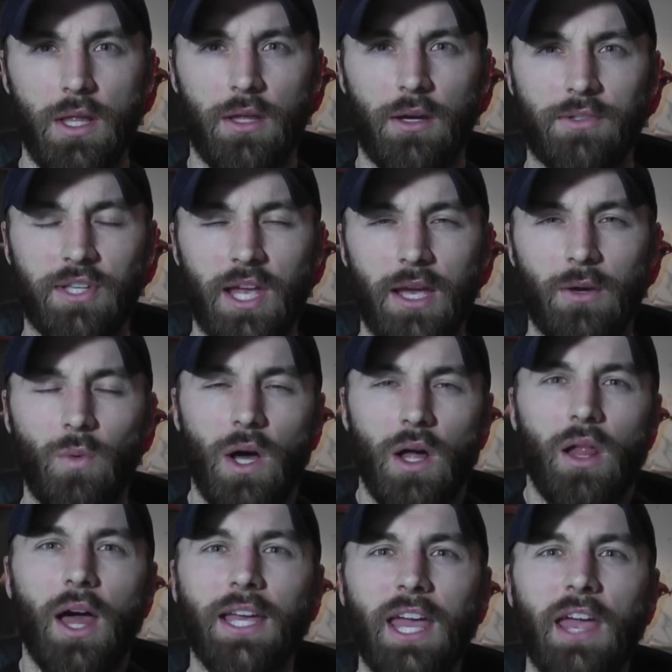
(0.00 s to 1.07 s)
They're saying,
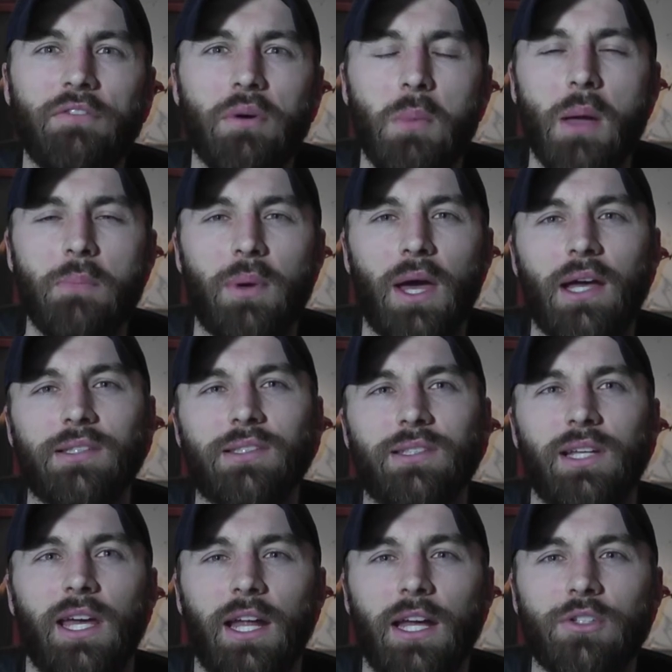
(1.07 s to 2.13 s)
well, I gave it my
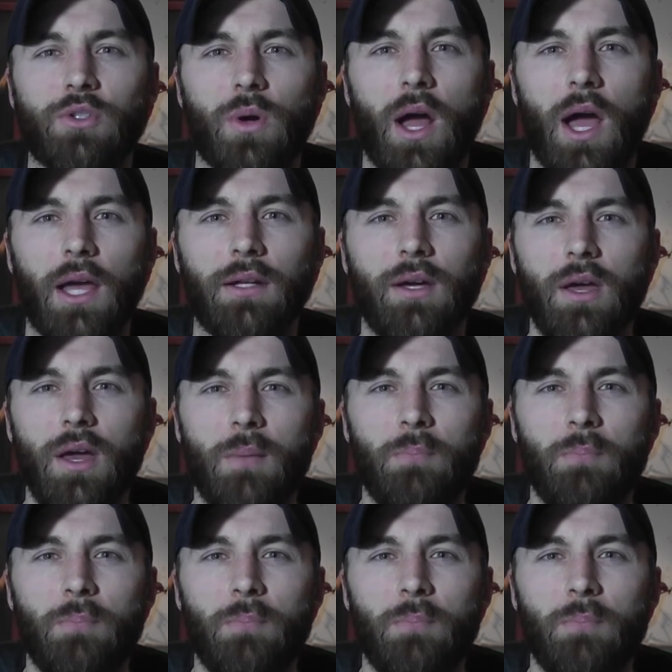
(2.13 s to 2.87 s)
best and I tried,